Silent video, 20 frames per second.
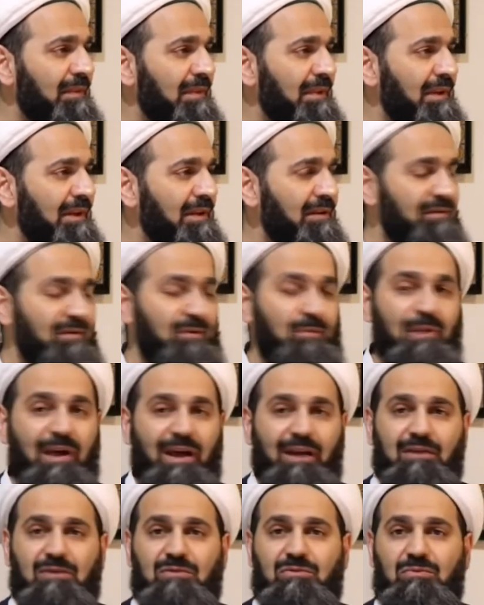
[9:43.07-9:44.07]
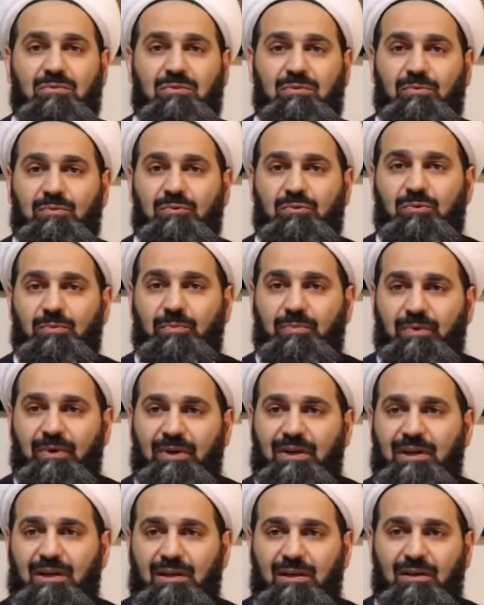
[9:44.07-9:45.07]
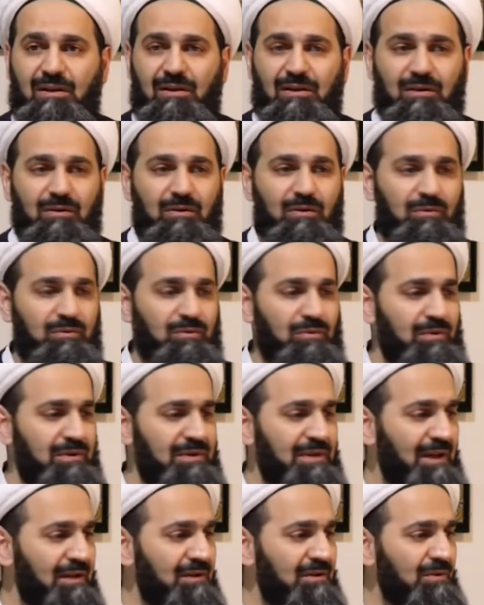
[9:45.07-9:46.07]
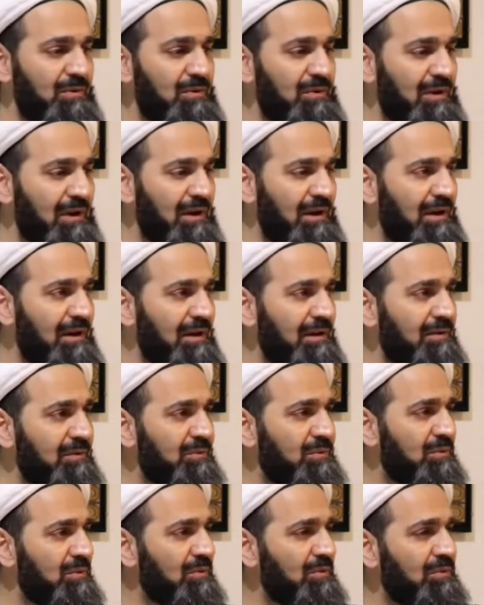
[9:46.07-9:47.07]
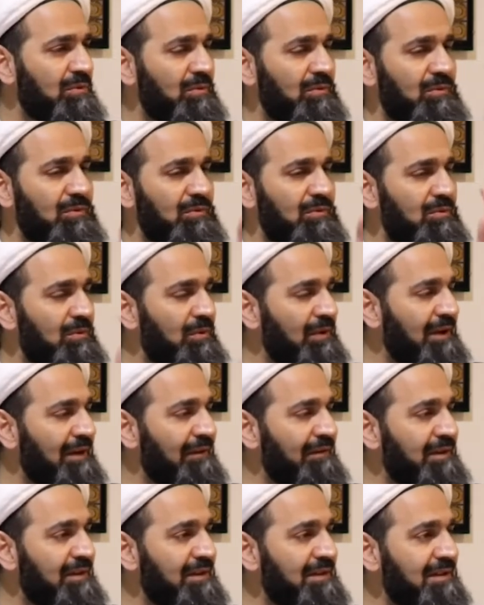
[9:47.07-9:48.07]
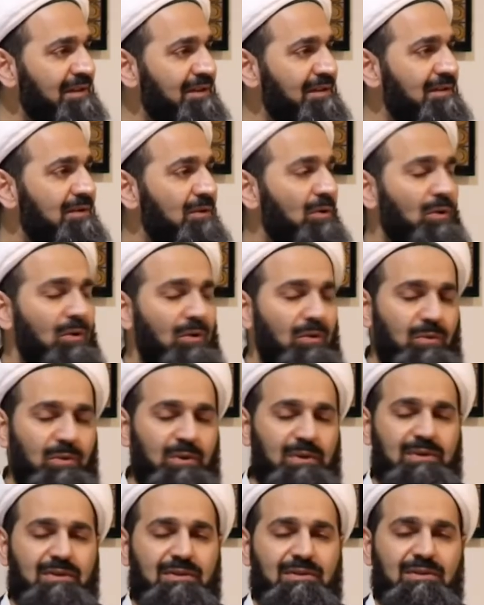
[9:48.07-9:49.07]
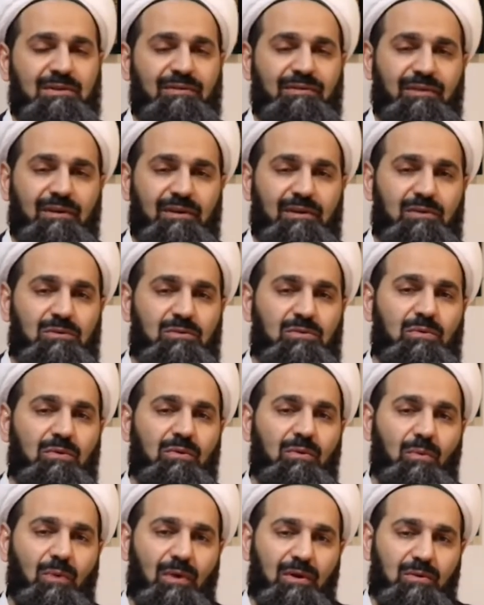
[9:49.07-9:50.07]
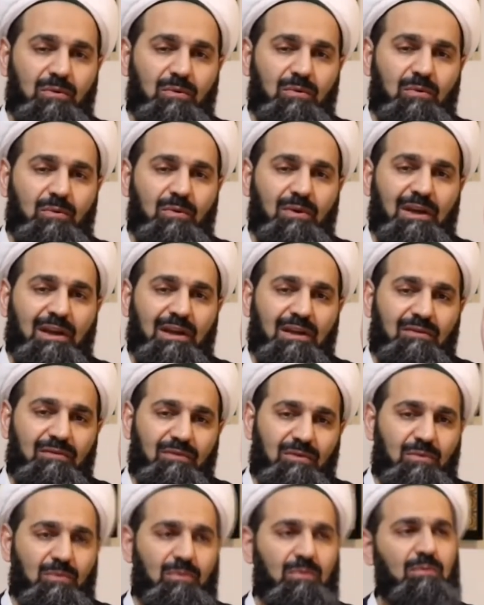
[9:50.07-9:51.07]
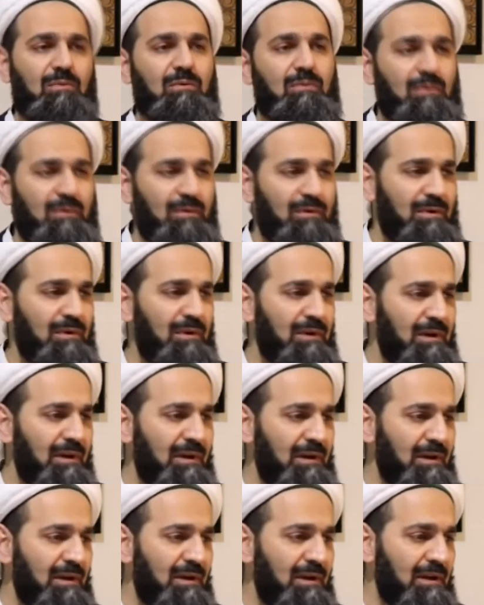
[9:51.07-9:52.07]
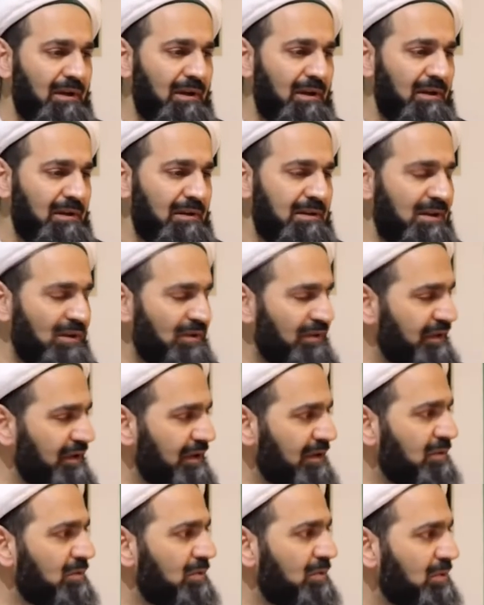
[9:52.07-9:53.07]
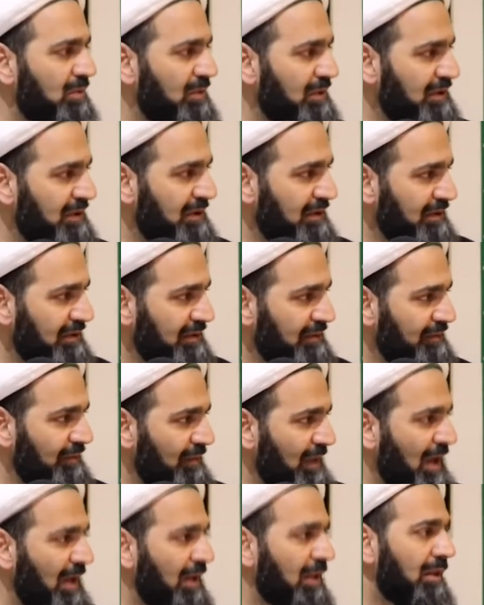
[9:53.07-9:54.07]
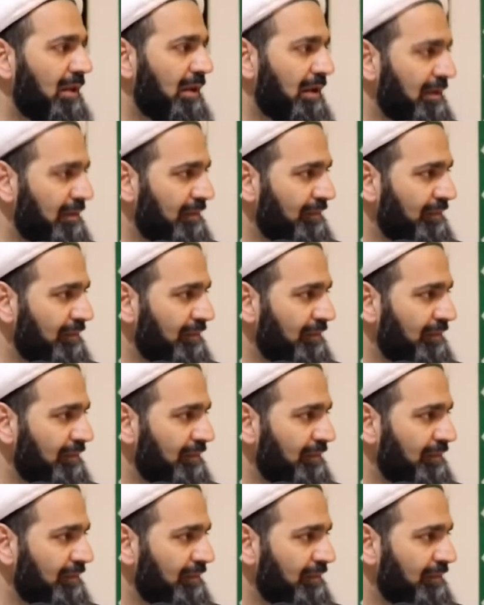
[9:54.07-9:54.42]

If you manage to pray, to recite Quran, to do whatever it is, always defer it to the one who gave you tawfiq to do it. Allah.